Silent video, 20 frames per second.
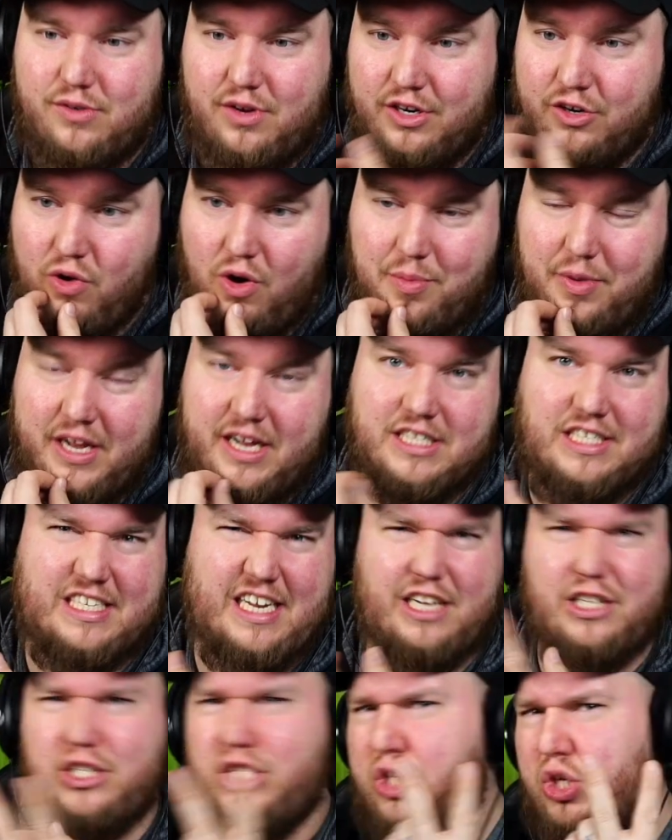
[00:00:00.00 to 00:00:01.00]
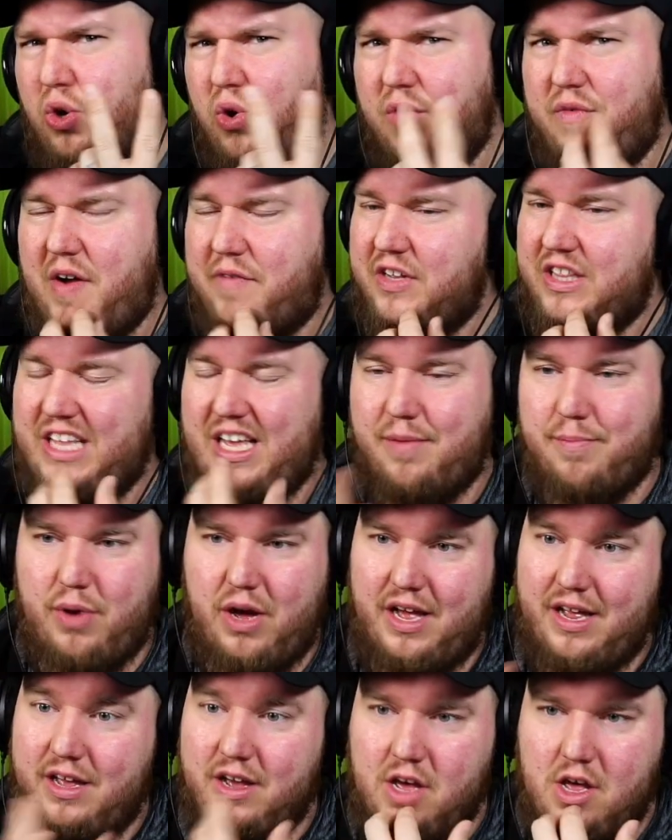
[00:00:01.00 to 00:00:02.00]
Normally it's like 2 of everything,
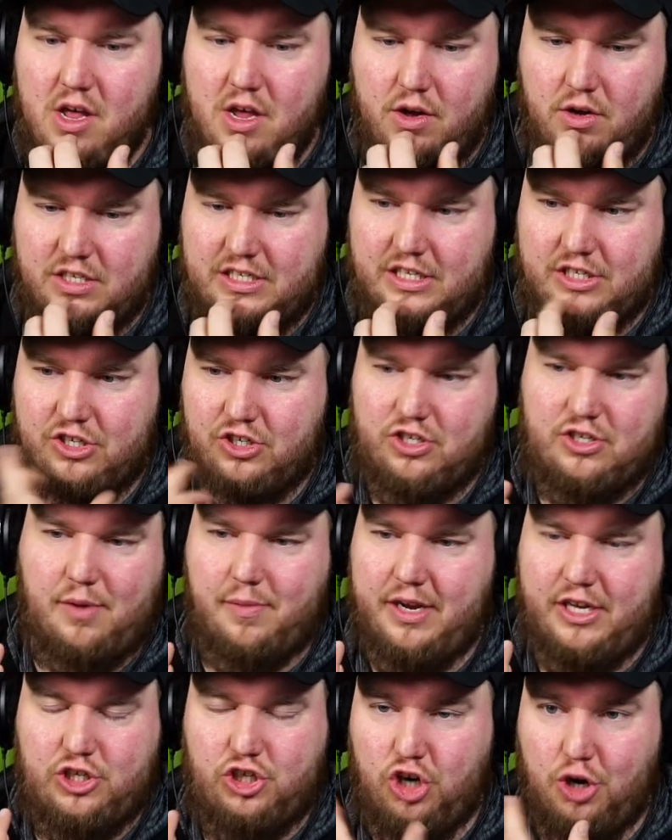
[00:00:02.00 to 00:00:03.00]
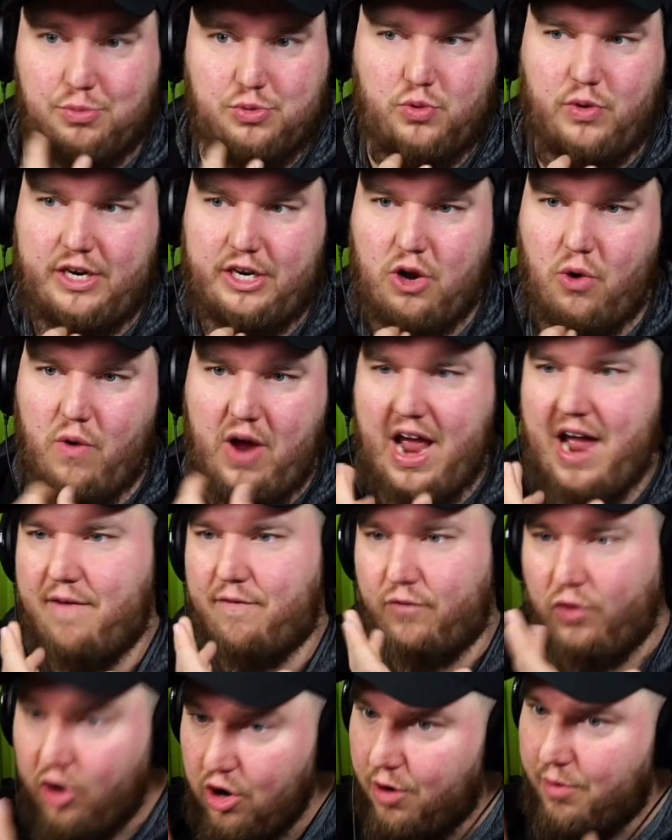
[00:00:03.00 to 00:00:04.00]
but since there's so many troops, we don't
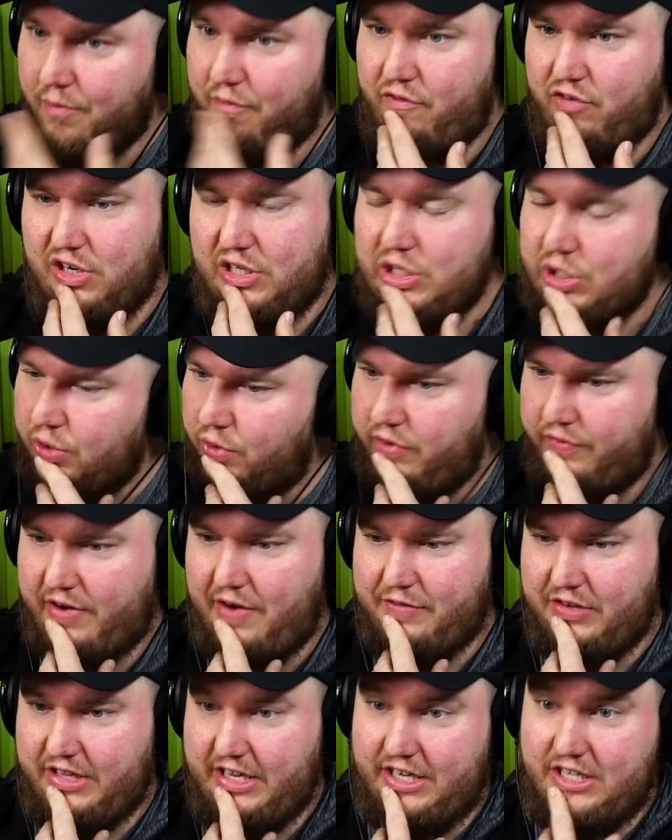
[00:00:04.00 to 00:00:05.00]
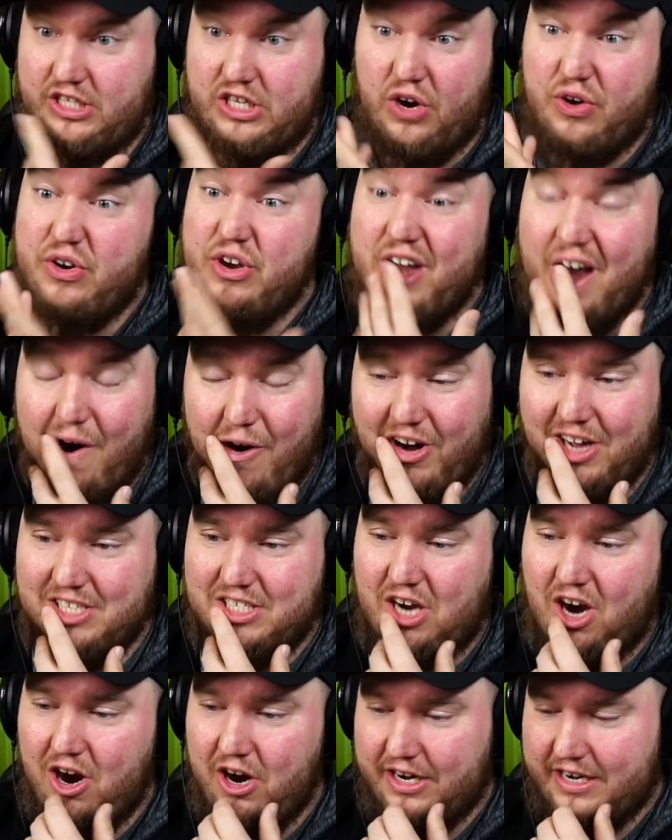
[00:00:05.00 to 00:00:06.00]
have room for 2 of everything. So
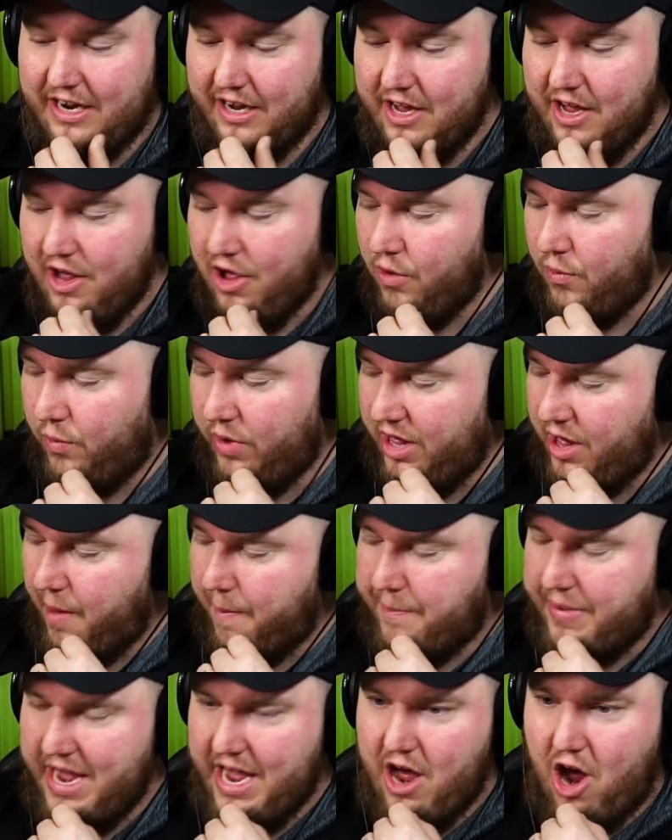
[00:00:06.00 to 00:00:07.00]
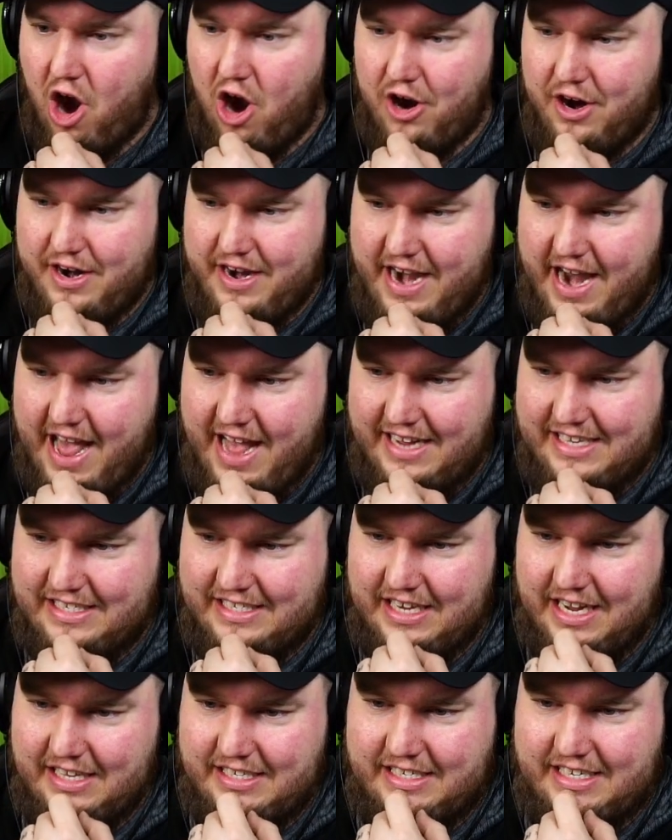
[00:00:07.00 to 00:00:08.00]
Noah's Ark will be our
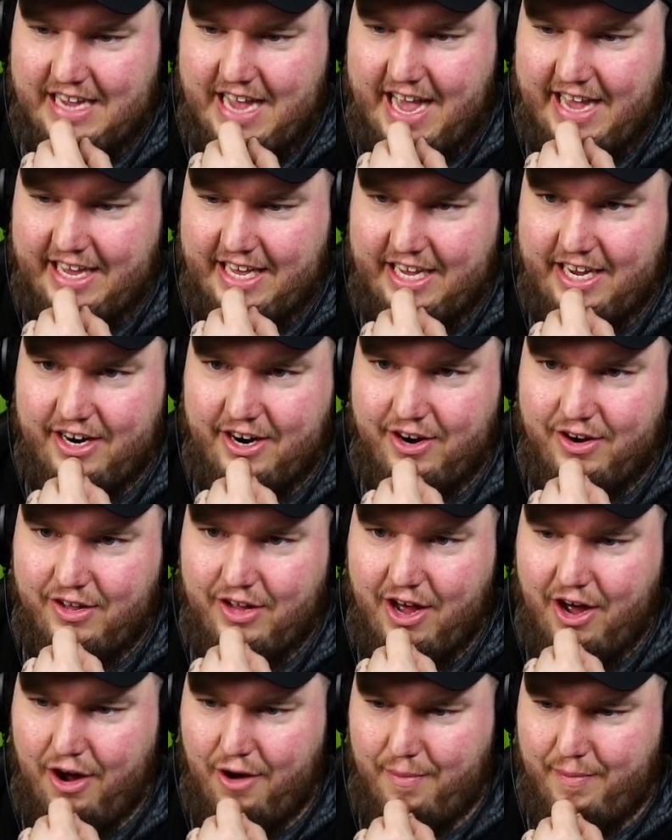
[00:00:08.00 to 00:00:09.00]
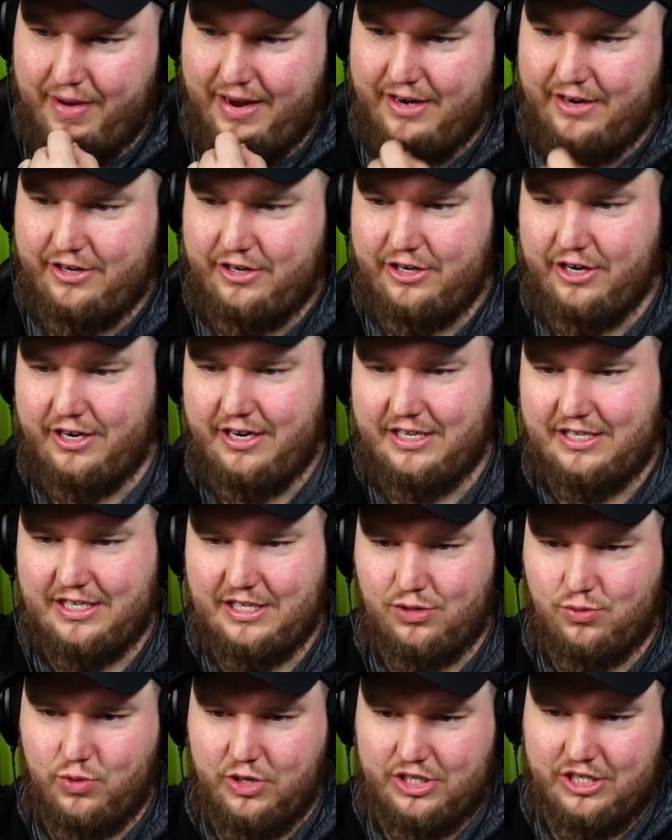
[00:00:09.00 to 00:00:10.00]
next attack here. Oh my goodness,
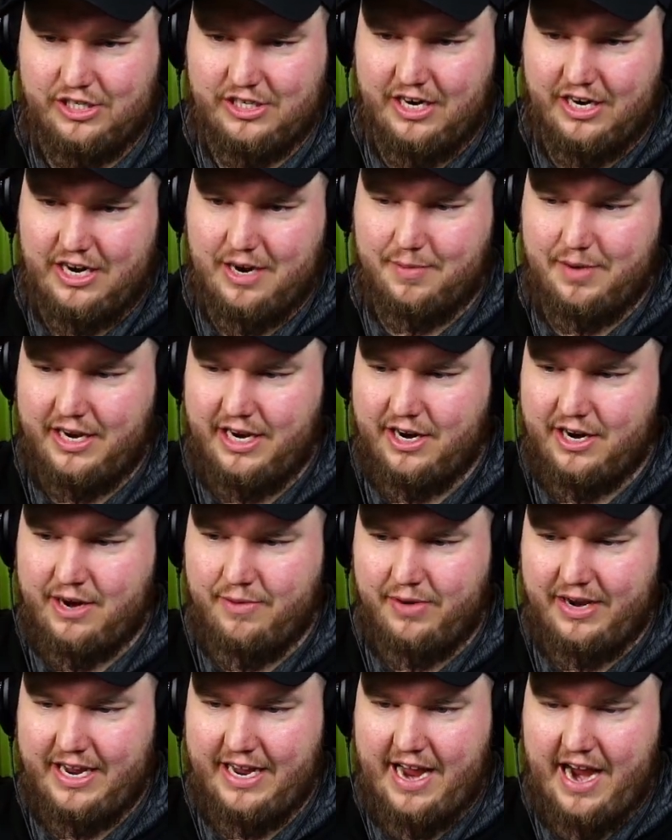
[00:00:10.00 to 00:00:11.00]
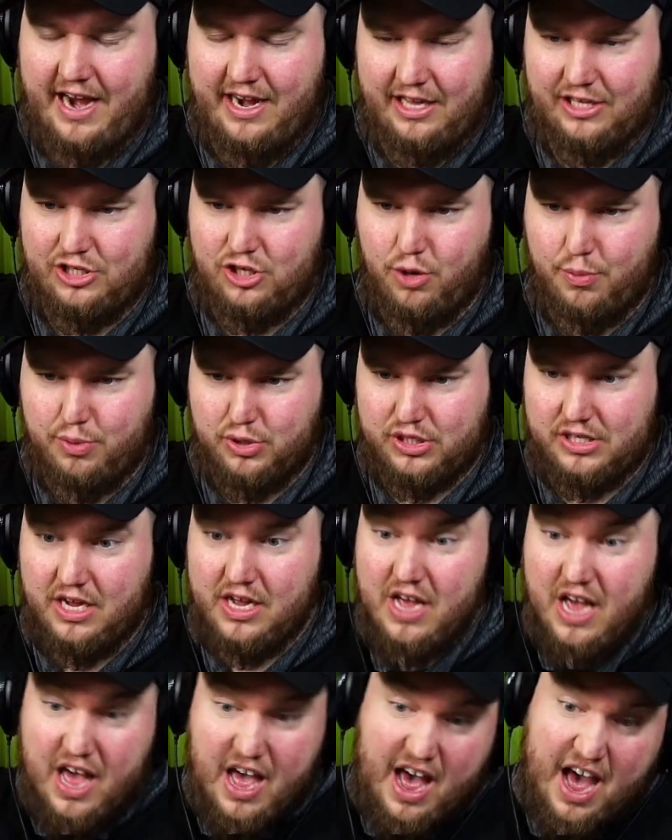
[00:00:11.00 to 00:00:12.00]
this witch is going to come in here. Can we get 82%?
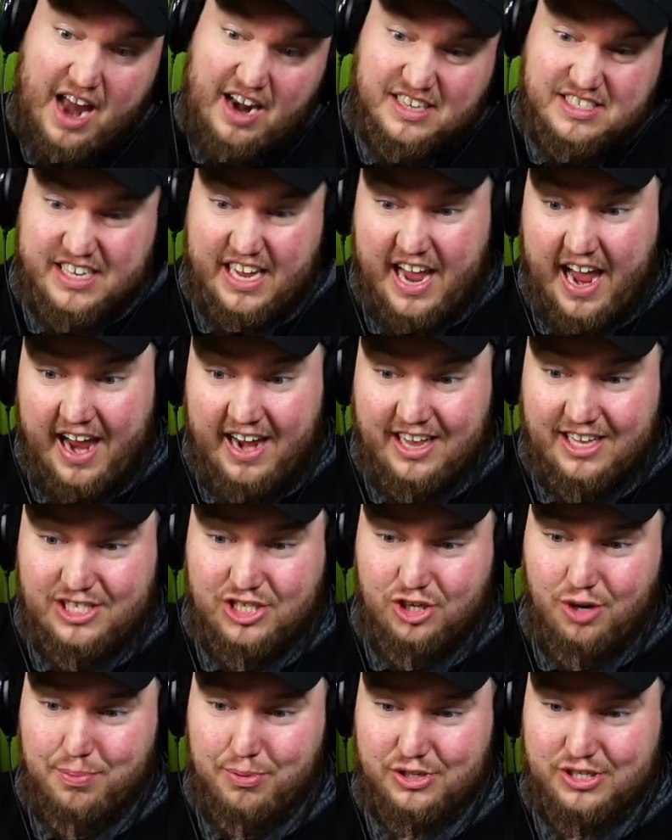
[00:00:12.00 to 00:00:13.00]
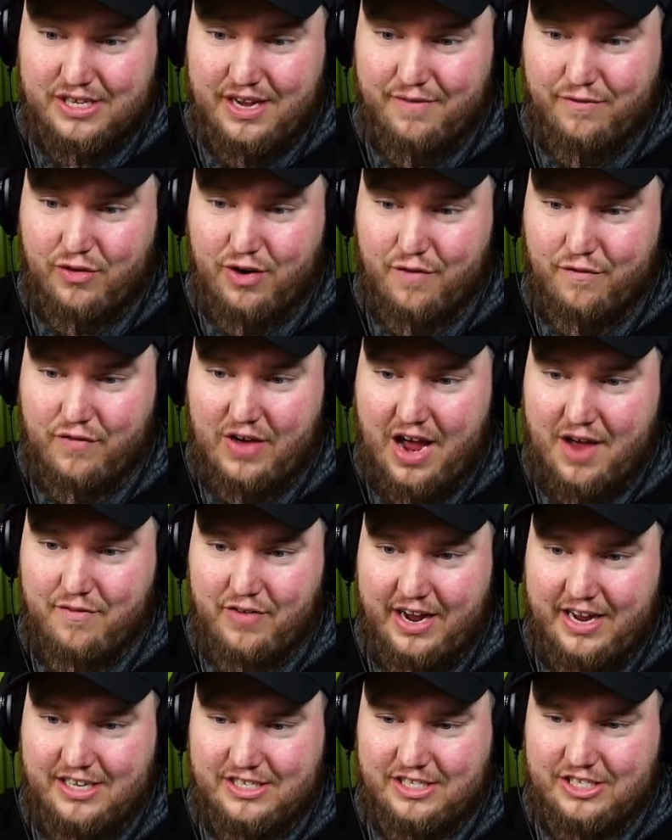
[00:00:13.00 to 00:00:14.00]
Honestly, 82% for a 5
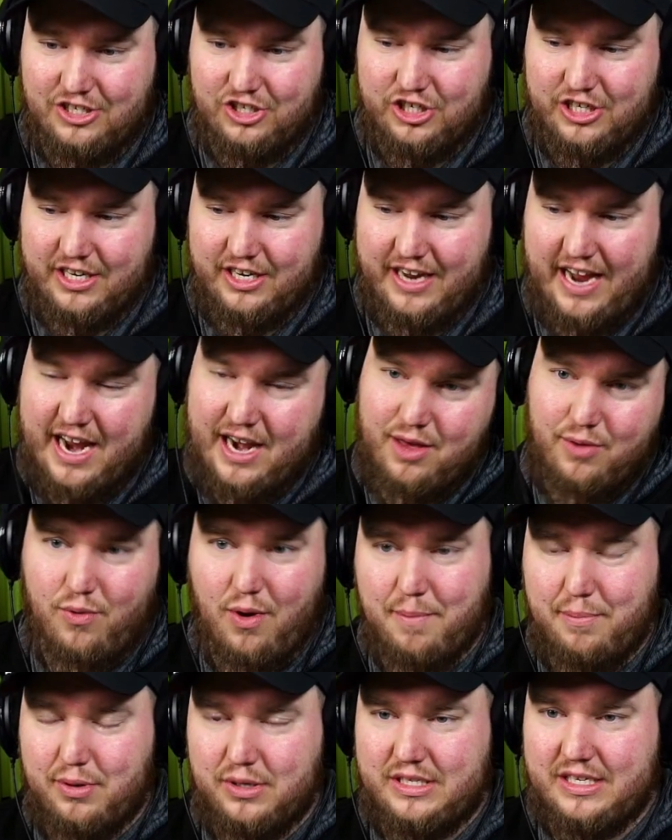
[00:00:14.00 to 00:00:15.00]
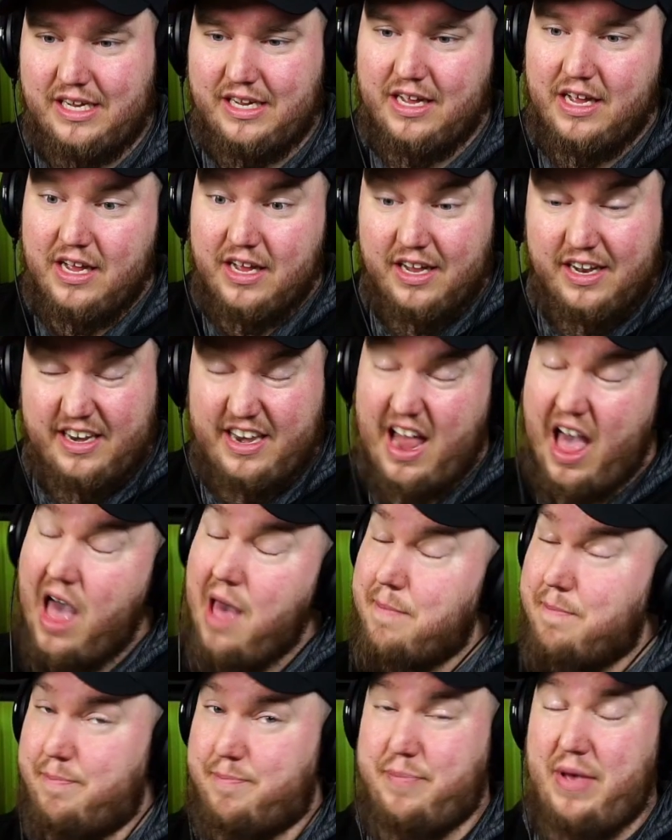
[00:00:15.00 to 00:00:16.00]
ICG, 81%,
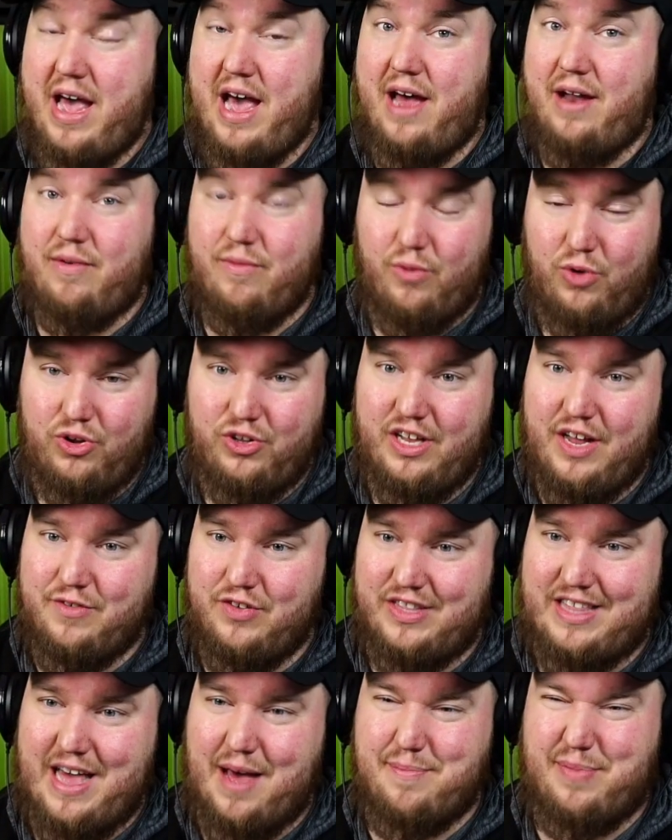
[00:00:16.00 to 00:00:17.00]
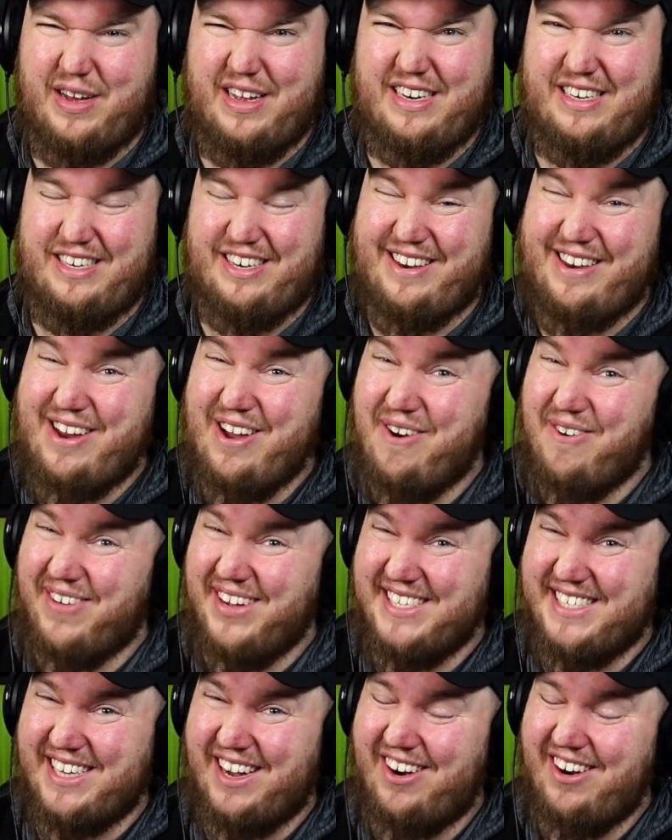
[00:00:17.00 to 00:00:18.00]
not bad. We'll live with that, but
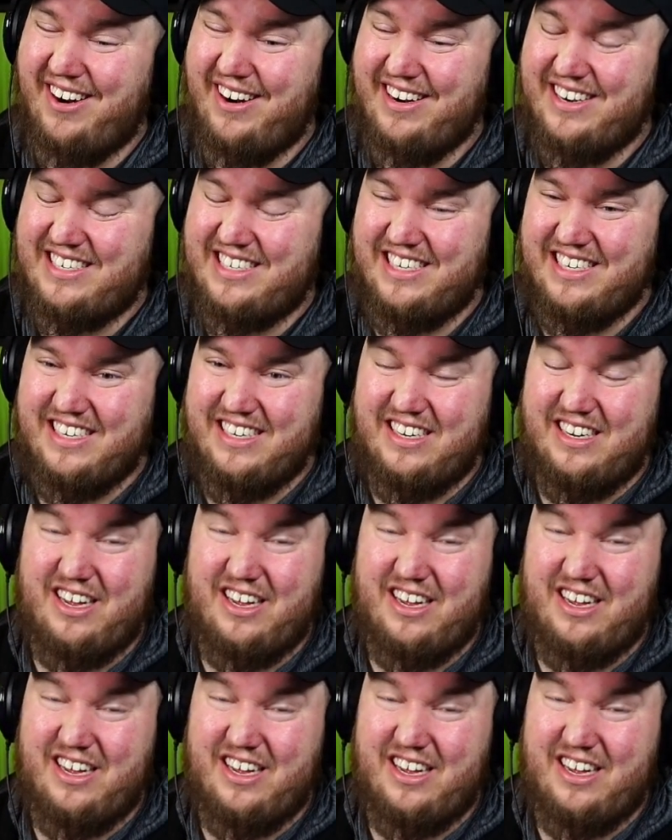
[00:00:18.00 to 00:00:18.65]
Noah's Ark...